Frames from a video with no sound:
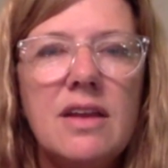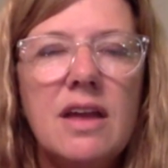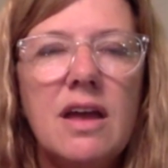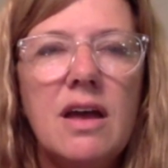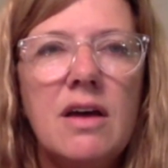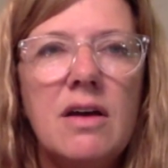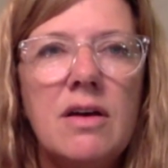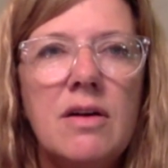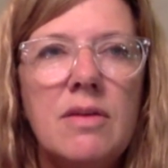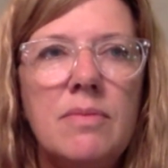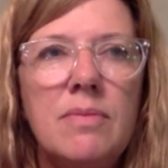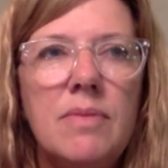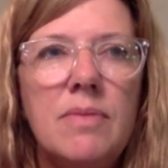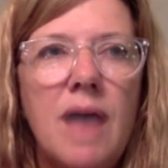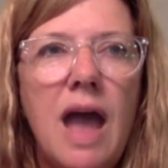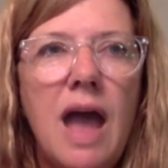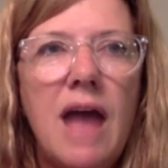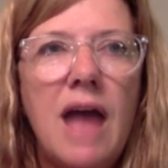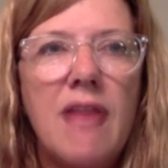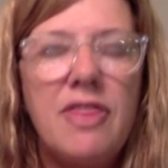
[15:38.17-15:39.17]

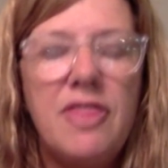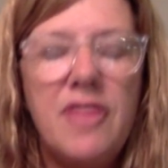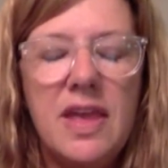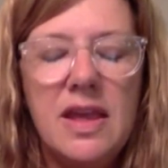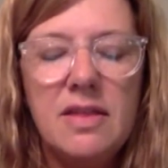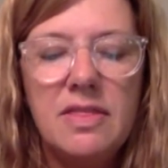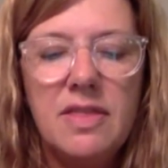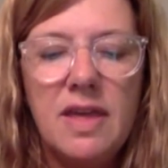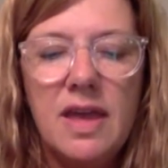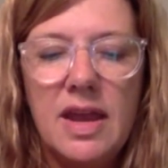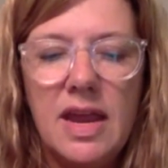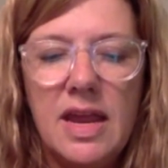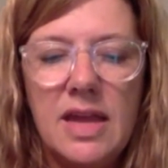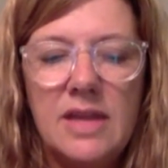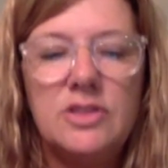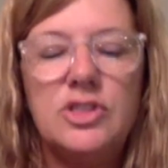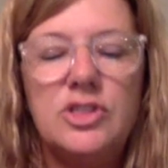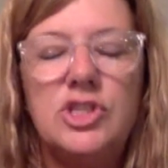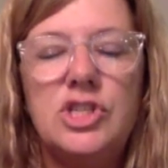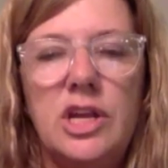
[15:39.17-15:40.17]
I think that
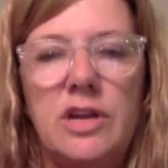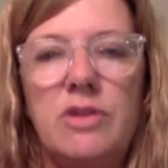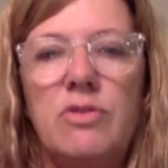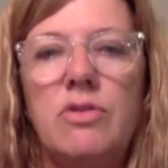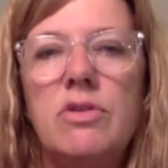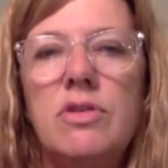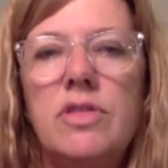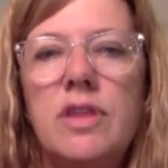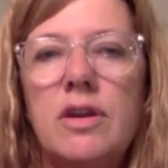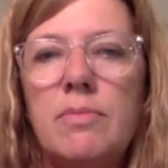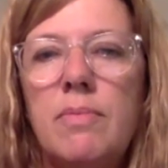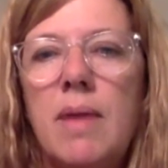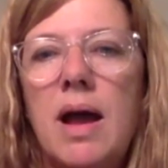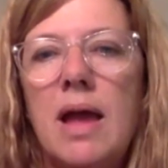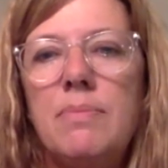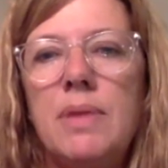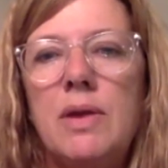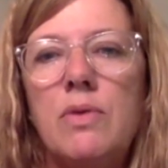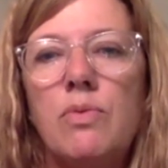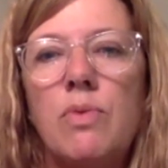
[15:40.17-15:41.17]
in general there
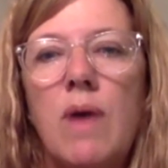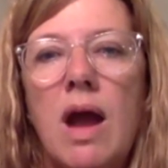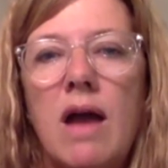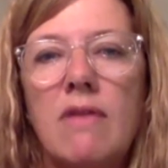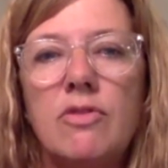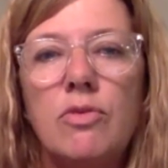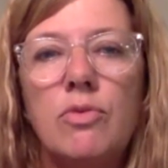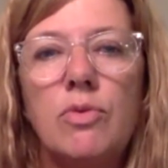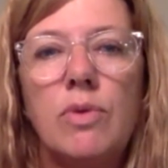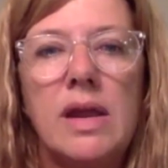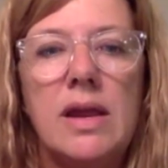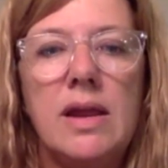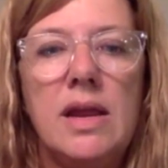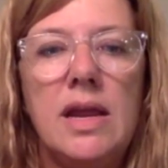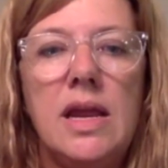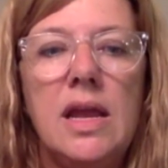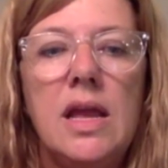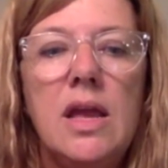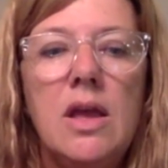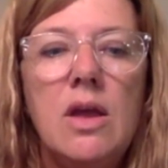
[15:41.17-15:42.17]
might be
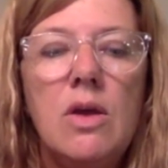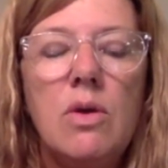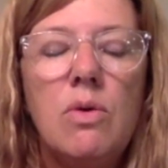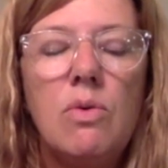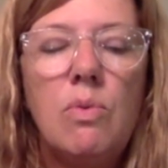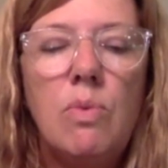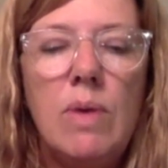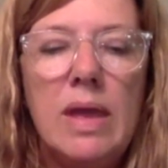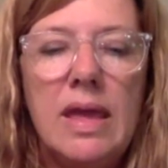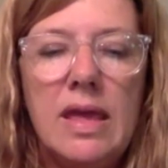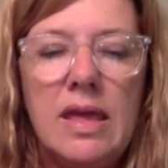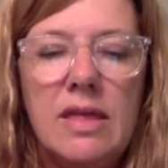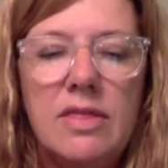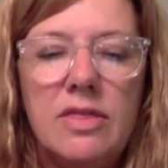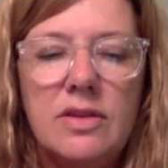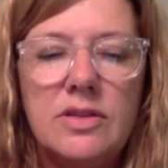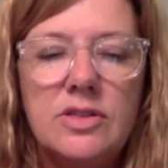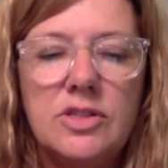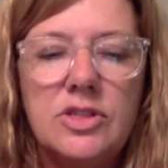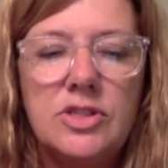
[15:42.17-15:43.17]
rivalry with
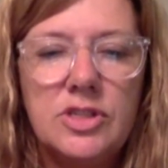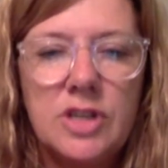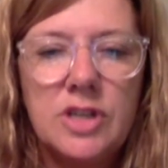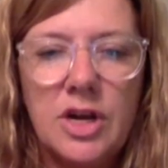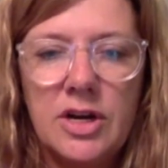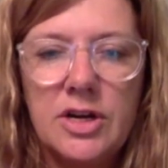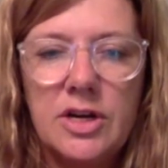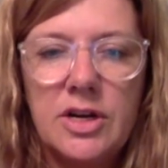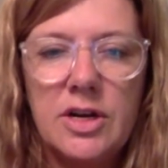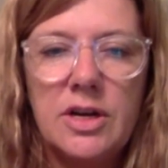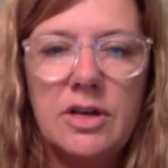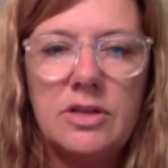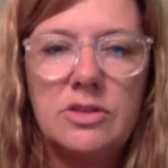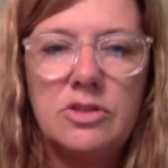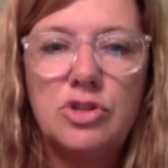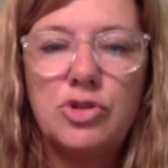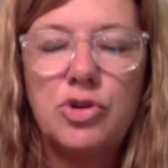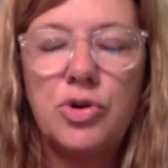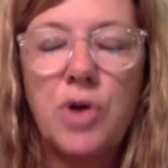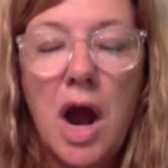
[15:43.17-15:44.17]
certain
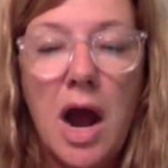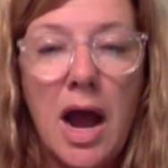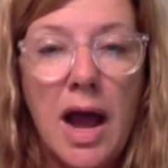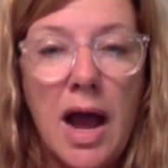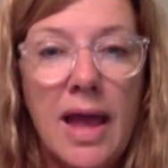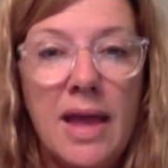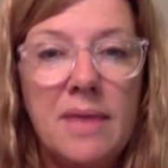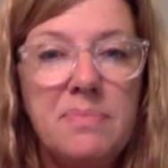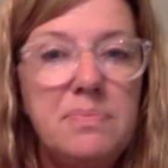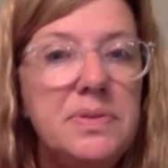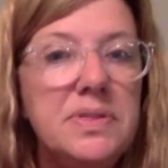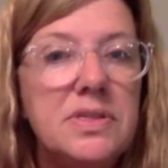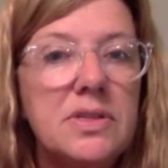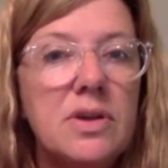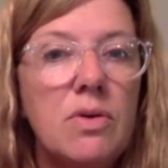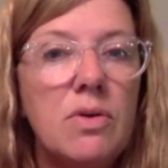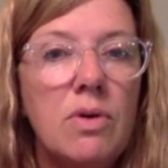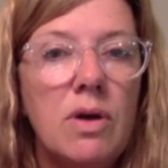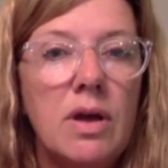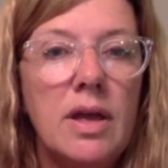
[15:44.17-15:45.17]
tribes
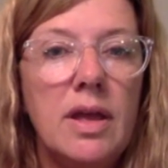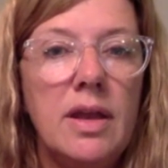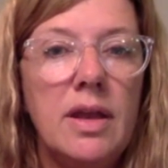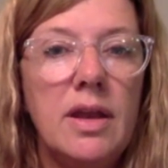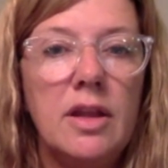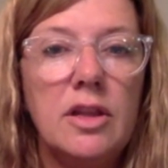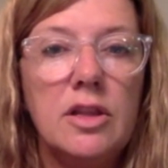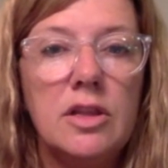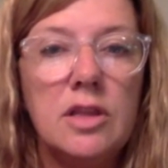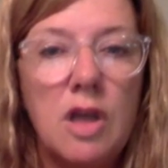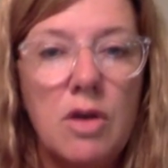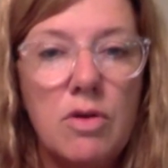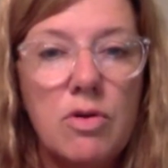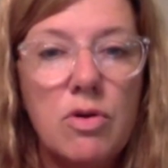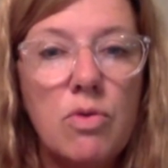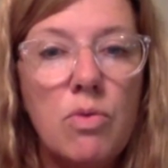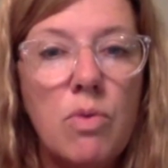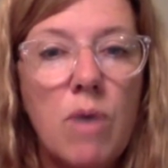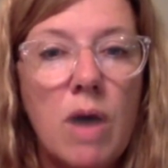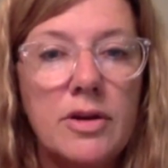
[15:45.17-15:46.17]
on
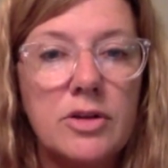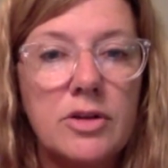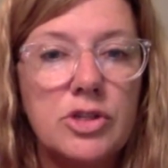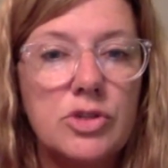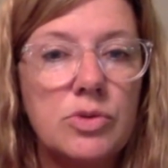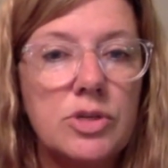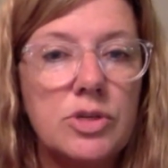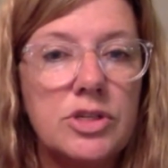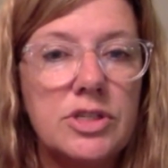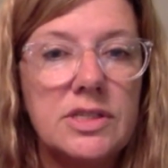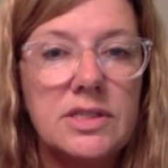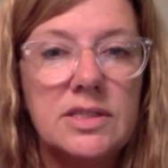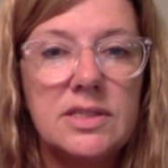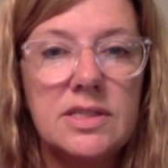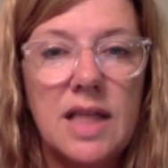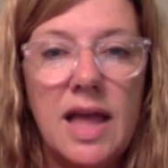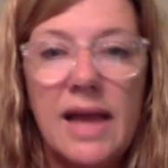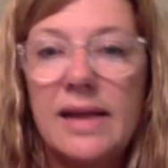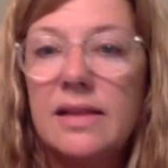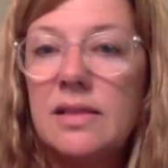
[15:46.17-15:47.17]
local water sources
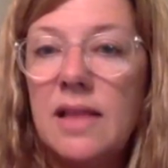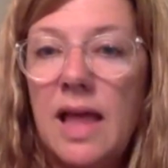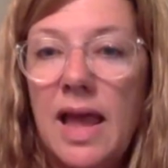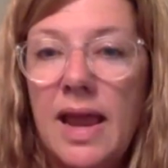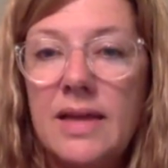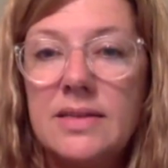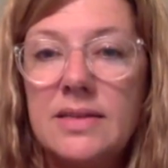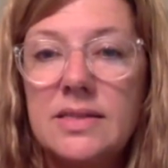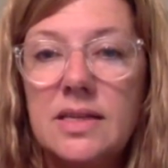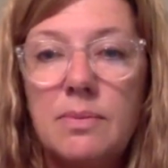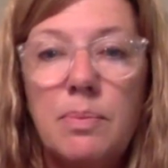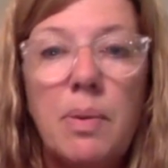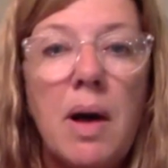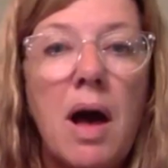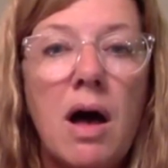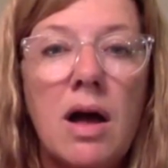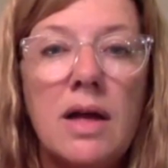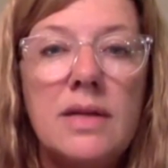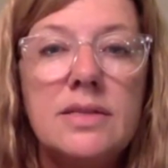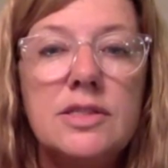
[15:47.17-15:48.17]
like lakes and
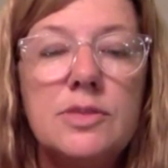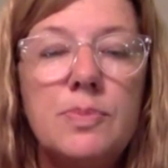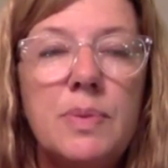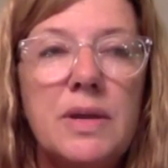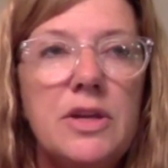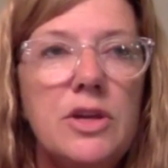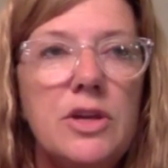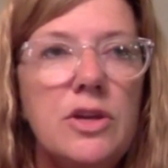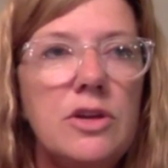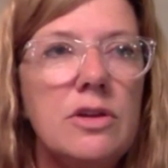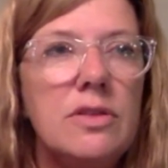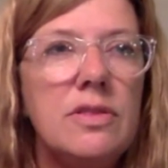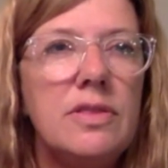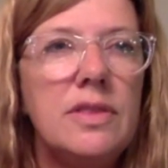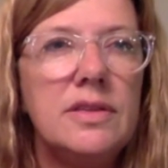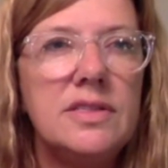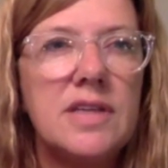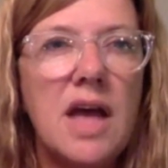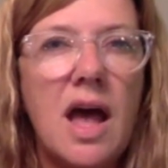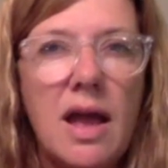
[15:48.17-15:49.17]
ponds, but
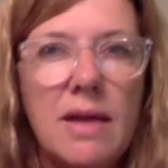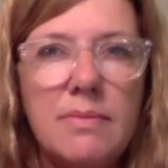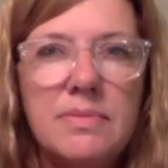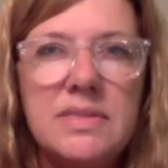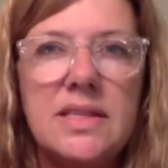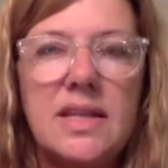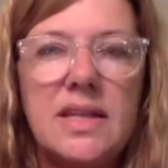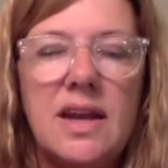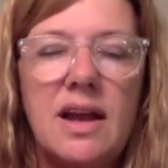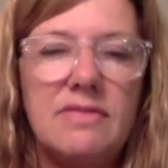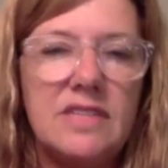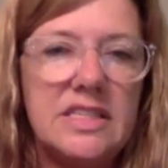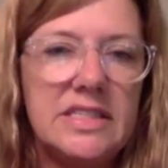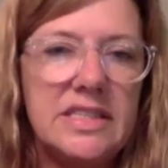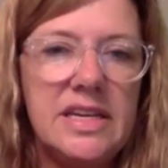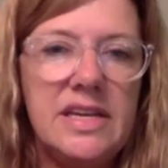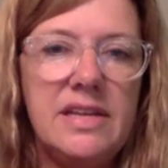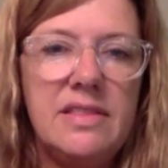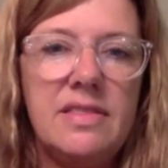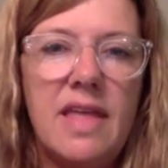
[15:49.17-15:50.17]
the times that I've
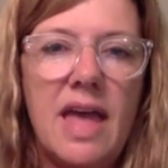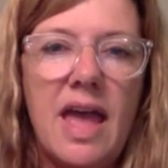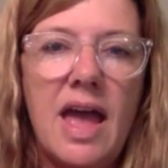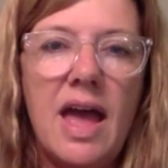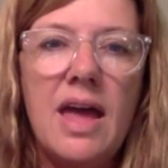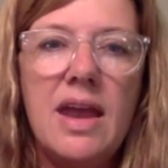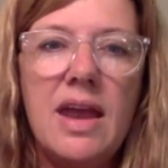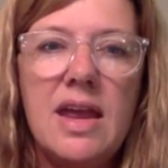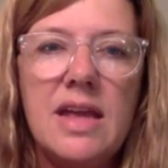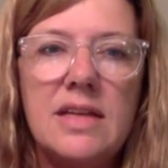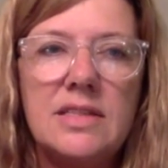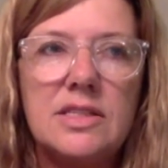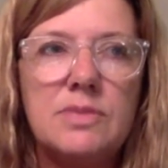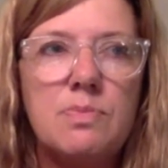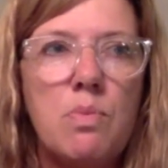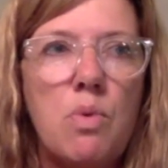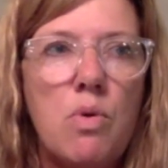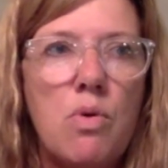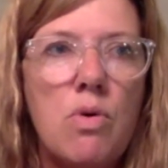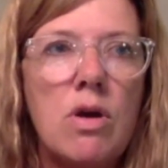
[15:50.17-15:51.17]
seen that, it's
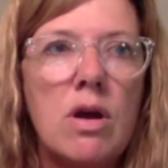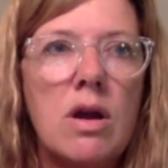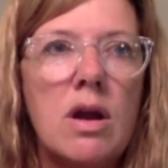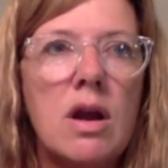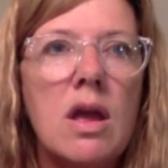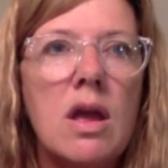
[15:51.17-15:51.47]
more